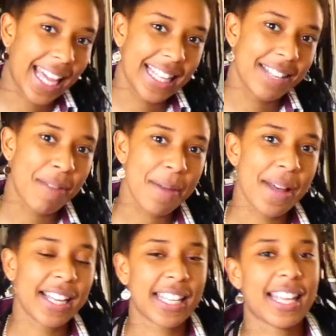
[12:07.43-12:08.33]
in my
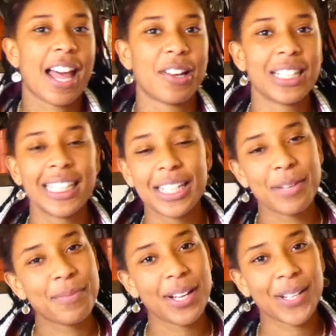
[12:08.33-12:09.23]
bank account.
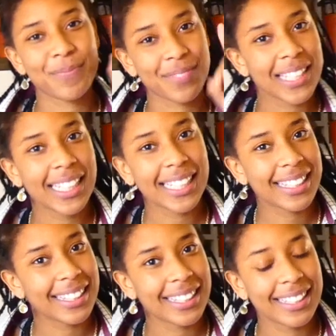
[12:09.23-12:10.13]
But
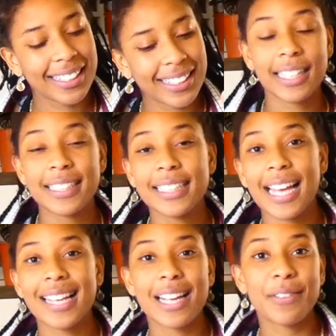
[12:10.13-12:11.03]
in the
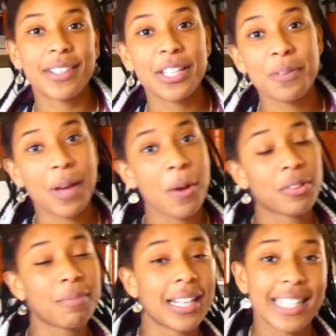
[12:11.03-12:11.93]
end, everything you buy
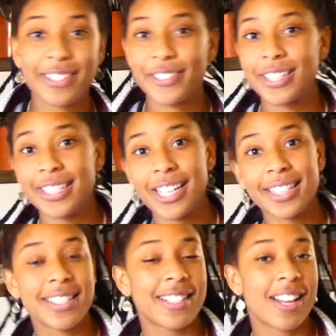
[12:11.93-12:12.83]
with money is going to turn
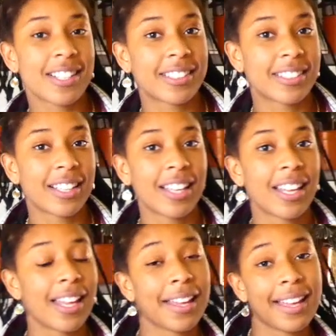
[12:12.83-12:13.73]
to dust
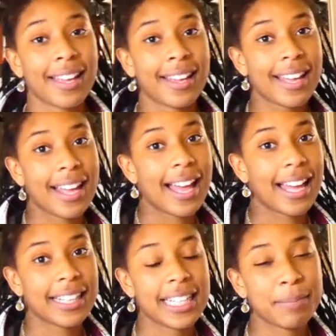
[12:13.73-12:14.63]

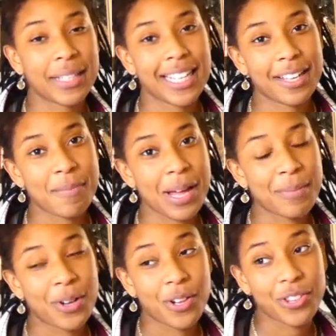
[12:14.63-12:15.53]
and be eaten by
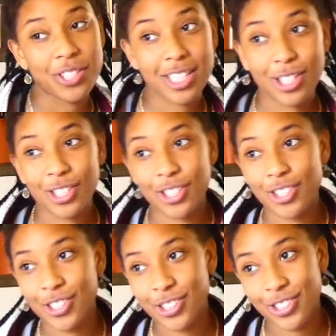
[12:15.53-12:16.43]
moths.
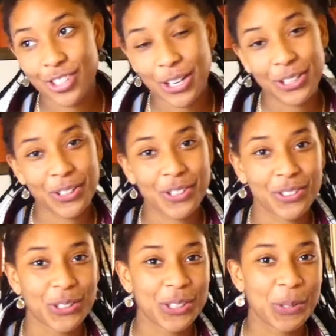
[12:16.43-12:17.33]
So don't
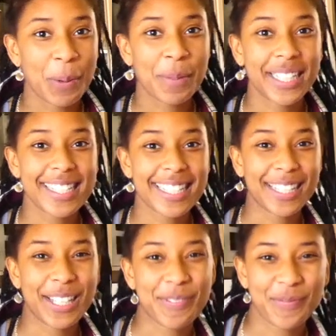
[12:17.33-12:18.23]
hold on to it,
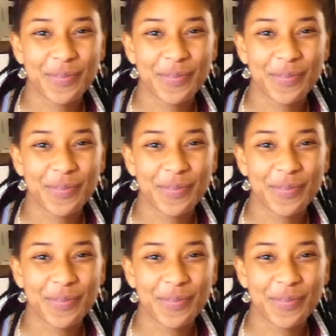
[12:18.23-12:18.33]
basically.